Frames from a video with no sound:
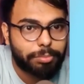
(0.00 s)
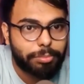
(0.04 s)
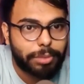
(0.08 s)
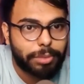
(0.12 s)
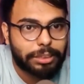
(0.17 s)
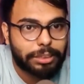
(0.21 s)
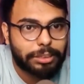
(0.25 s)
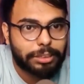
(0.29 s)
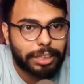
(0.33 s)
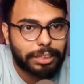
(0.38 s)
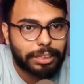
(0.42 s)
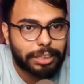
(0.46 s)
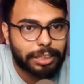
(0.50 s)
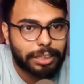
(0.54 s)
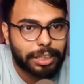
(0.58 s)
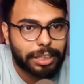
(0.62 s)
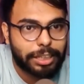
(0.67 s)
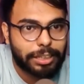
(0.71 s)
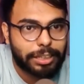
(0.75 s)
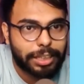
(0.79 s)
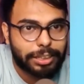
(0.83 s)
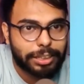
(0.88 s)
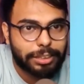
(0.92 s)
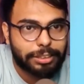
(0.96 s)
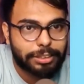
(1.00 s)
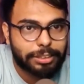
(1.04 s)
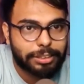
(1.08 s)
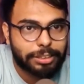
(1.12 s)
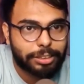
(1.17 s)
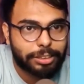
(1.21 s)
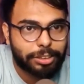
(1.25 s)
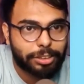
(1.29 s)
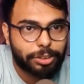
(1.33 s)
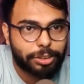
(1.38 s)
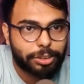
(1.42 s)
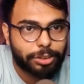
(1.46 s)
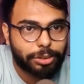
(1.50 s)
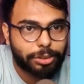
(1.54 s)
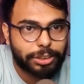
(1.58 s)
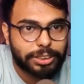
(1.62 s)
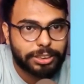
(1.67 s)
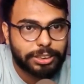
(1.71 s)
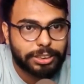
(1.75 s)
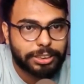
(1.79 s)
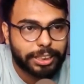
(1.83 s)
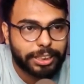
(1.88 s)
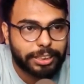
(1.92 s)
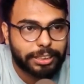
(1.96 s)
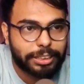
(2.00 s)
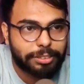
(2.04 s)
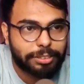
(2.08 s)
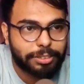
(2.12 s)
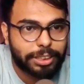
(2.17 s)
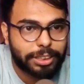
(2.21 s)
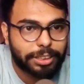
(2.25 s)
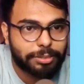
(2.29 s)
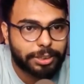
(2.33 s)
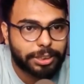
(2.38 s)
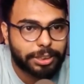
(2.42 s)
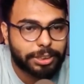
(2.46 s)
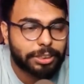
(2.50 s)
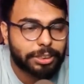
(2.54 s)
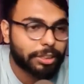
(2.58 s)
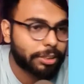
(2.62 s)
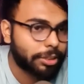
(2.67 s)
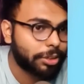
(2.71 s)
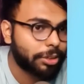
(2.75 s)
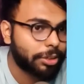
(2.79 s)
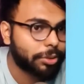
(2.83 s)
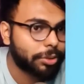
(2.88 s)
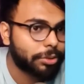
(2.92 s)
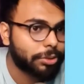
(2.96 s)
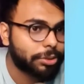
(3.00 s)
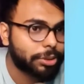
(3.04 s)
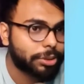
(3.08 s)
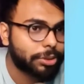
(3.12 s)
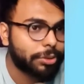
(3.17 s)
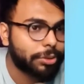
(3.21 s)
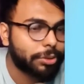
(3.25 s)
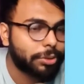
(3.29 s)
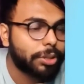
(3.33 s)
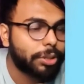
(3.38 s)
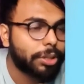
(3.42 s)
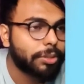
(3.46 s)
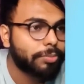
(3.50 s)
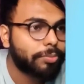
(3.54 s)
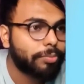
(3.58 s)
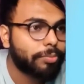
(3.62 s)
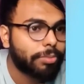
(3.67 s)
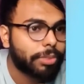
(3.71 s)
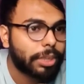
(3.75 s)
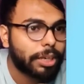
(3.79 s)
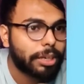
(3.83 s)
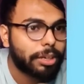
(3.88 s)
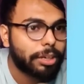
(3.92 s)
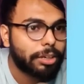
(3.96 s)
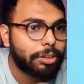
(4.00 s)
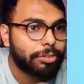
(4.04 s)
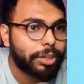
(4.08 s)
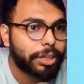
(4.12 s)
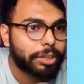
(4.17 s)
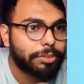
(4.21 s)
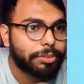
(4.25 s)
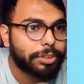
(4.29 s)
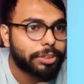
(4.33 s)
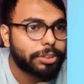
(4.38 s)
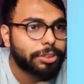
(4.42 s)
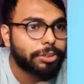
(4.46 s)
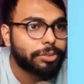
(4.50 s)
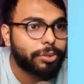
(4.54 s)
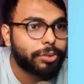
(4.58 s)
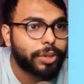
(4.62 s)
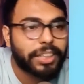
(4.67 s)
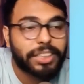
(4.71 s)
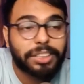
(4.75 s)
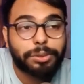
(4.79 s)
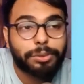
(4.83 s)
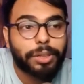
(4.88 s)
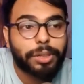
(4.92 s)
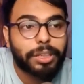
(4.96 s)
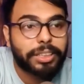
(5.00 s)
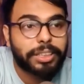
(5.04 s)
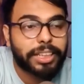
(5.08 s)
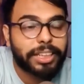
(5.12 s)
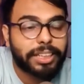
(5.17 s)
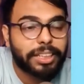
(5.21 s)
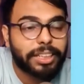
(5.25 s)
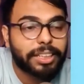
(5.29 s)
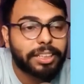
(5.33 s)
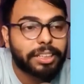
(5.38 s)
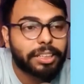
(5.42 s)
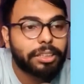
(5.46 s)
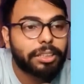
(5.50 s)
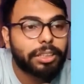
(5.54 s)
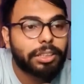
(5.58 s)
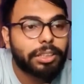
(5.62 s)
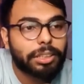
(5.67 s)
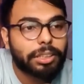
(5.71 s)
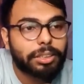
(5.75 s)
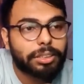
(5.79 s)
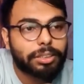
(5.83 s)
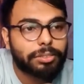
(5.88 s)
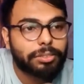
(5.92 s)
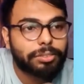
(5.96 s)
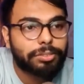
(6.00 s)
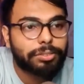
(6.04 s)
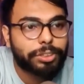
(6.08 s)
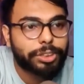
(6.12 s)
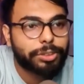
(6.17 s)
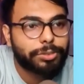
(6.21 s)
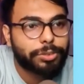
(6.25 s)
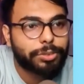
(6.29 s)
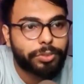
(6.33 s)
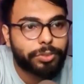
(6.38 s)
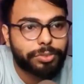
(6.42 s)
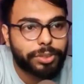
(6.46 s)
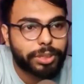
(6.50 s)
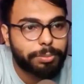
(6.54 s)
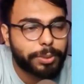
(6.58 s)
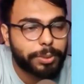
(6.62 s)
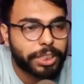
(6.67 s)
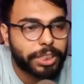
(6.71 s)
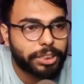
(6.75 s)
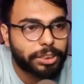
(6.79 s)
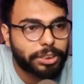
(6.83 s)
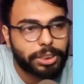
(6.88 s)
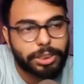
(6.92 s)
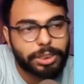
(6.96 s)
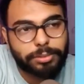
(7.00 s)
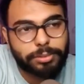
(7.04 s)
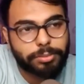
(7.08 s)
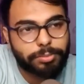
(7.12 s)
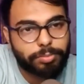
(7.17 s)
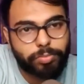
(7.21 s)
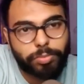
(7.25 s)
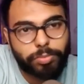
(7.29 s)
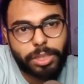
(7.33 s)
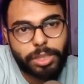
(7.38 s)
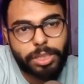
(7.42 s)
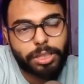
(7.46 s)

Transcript: But rather than that, those reactive elements looks cool. Whatever what you are getting here, first of all, free PNGs.